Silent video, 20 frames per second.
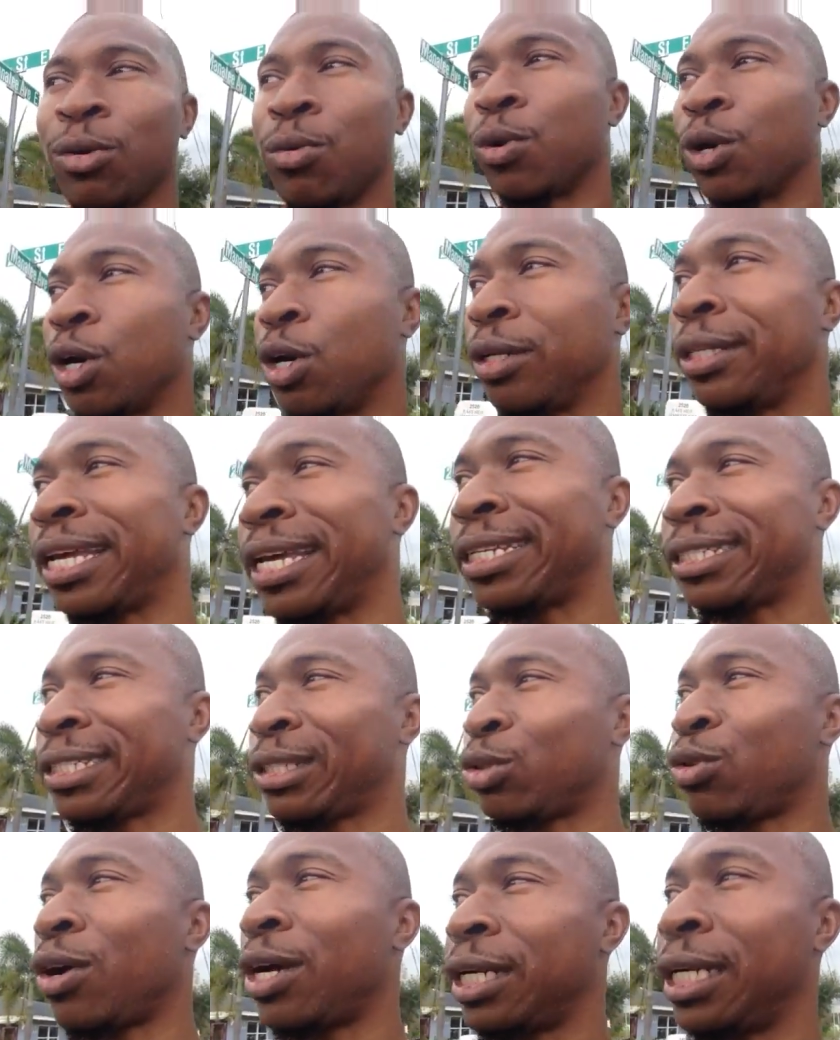world that's
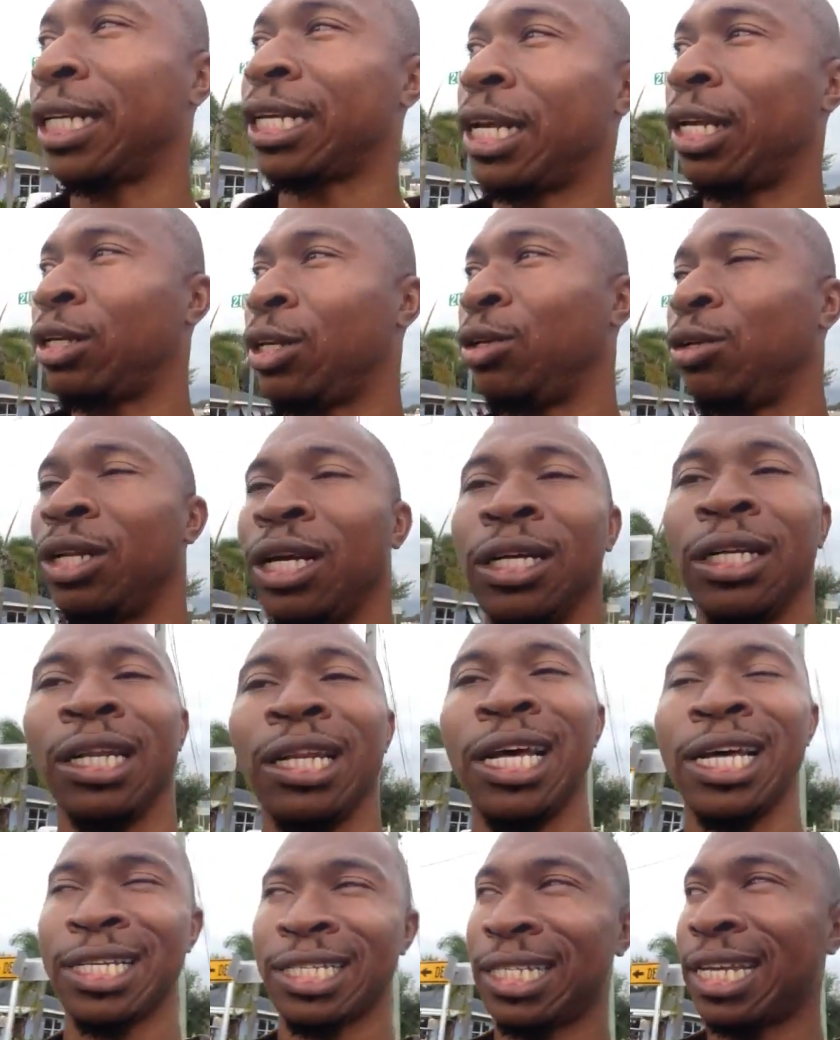trying to give you the
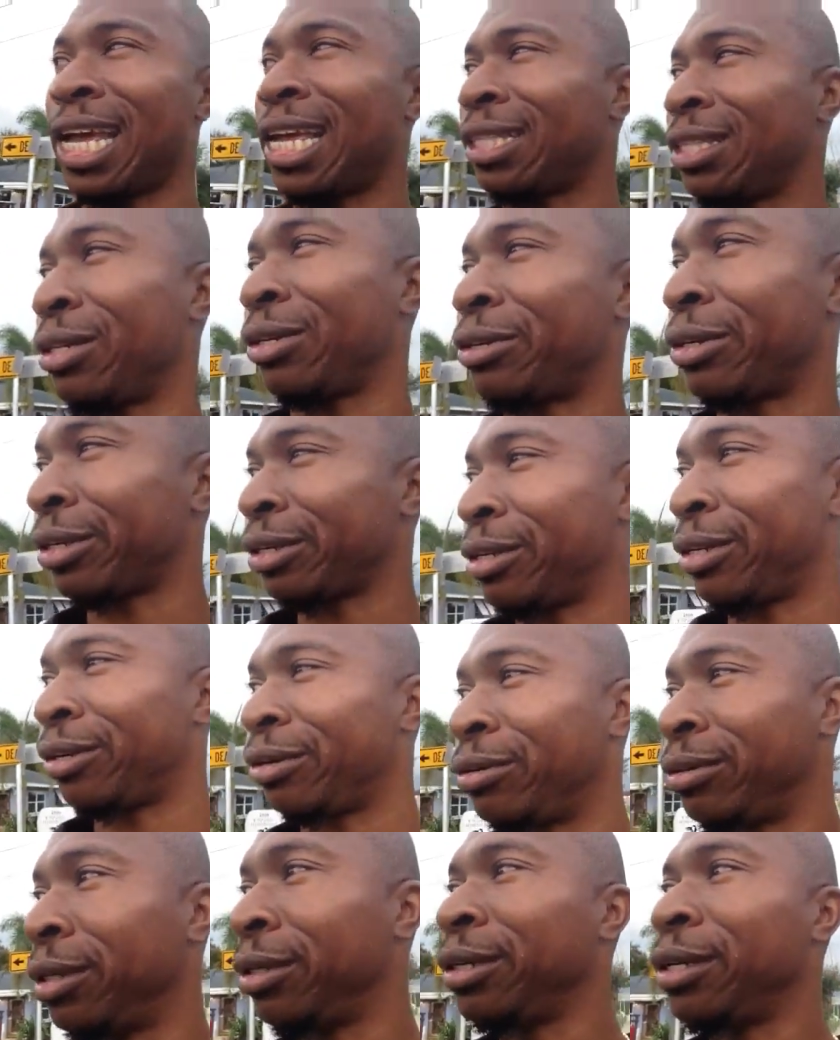lust after,
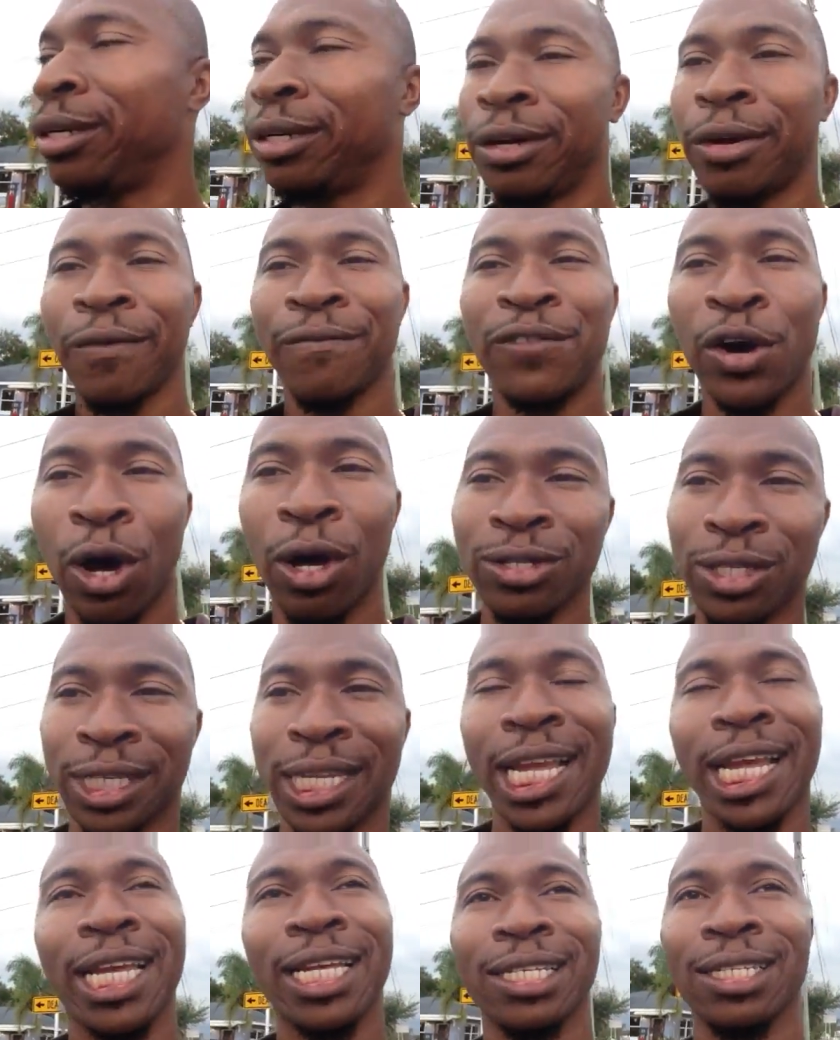false
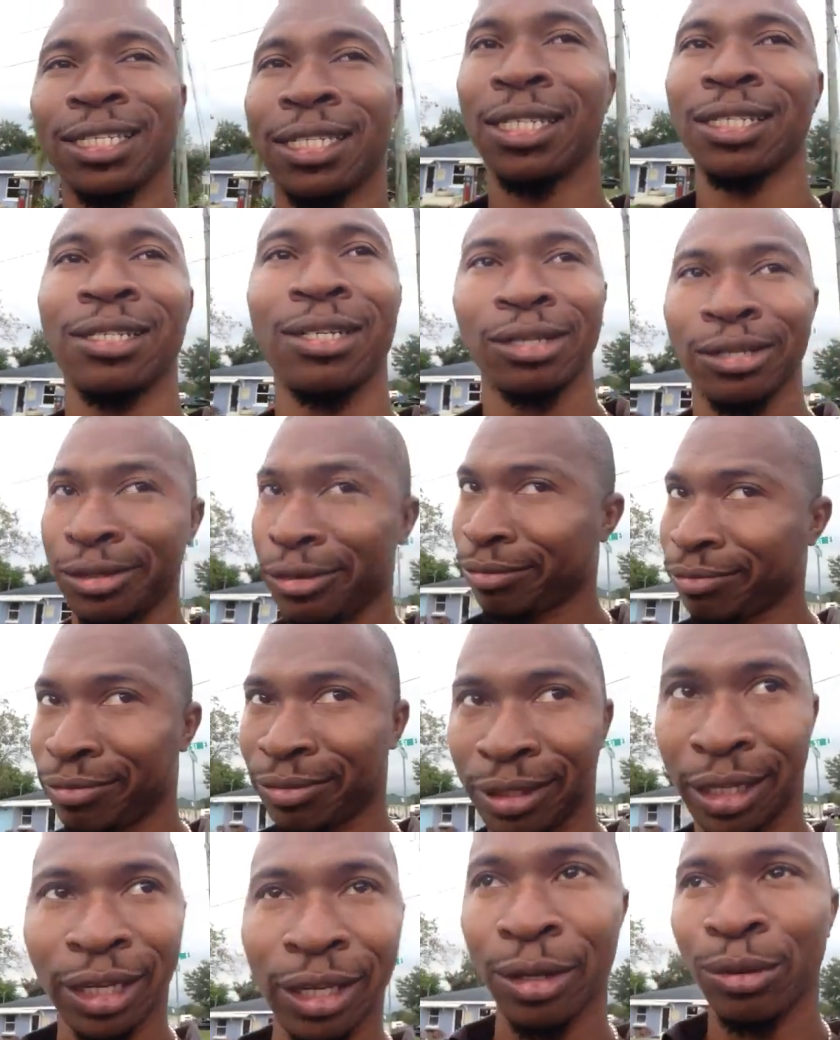things,
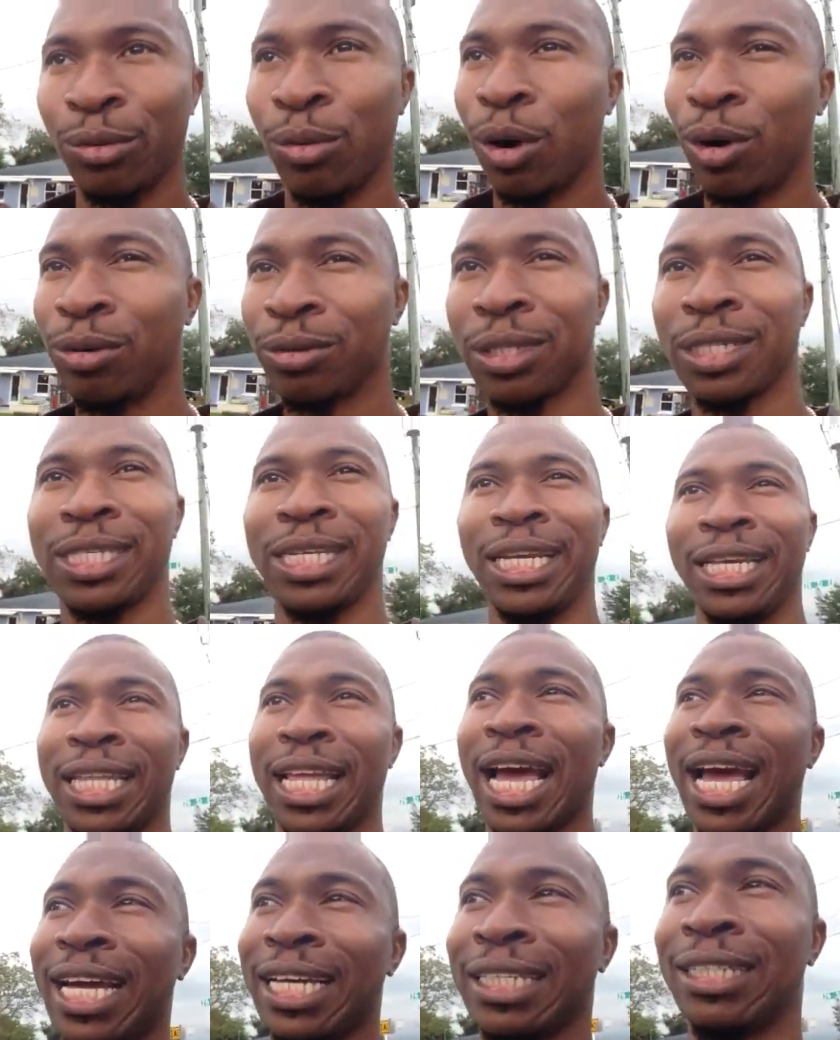you won't see
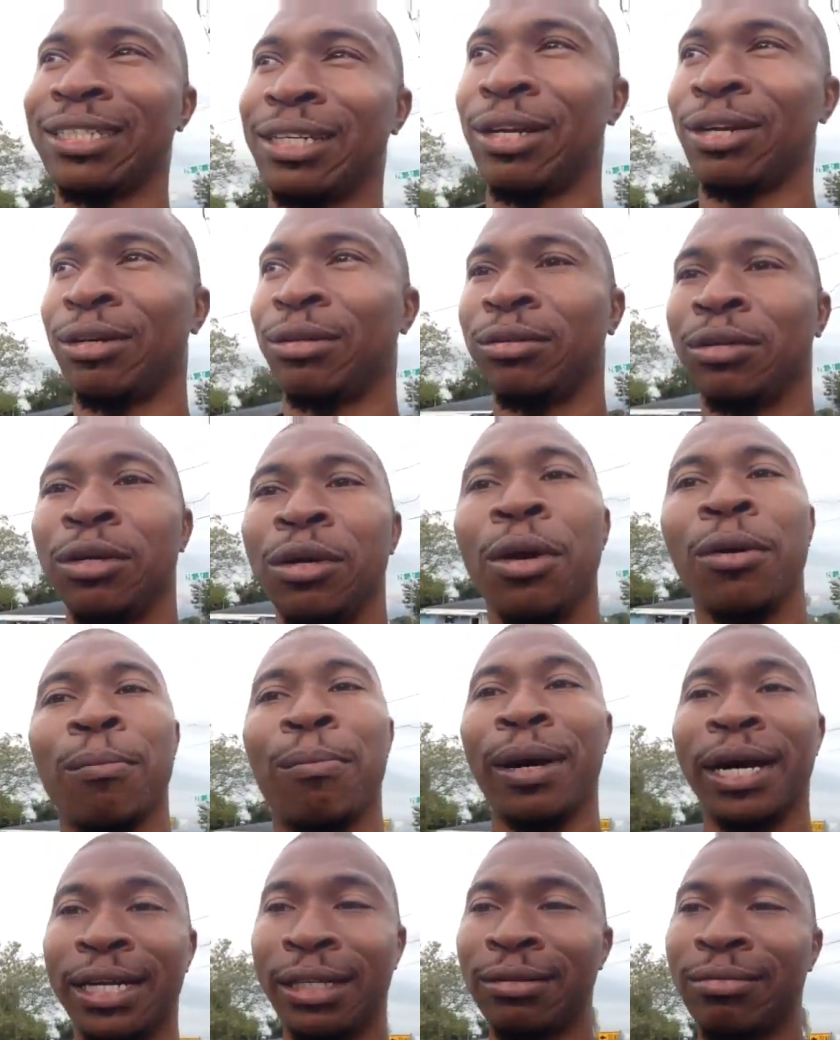that,
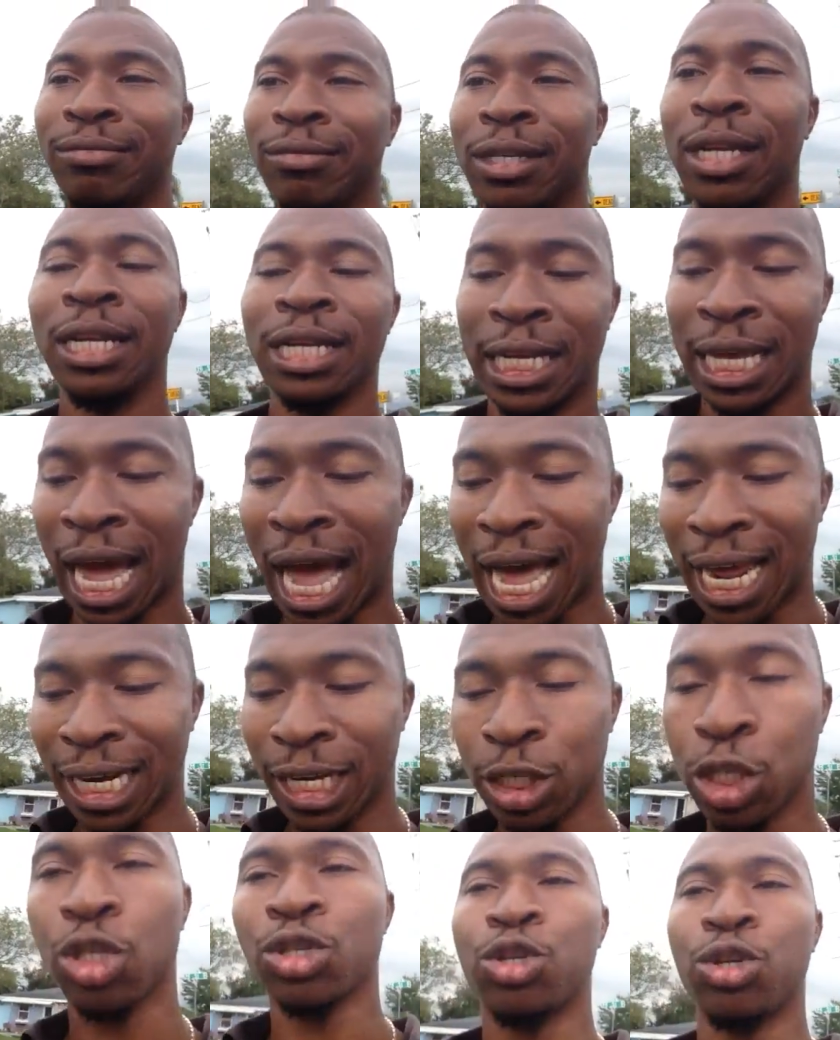But God
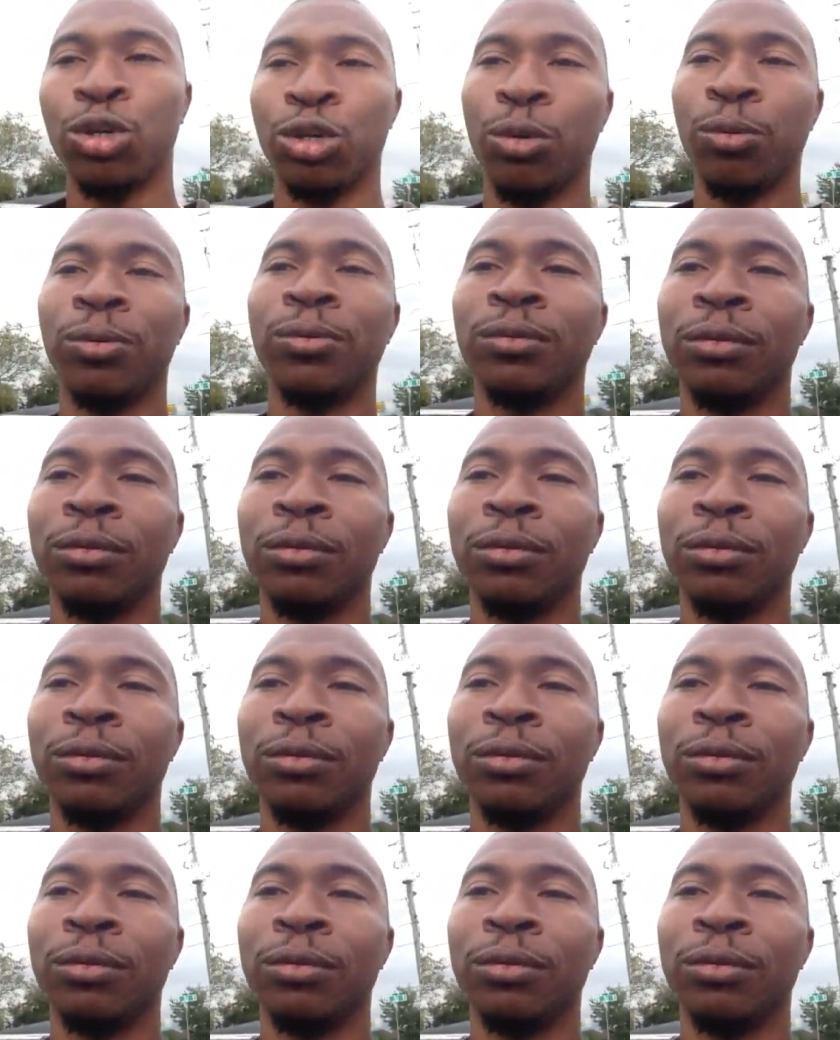is true.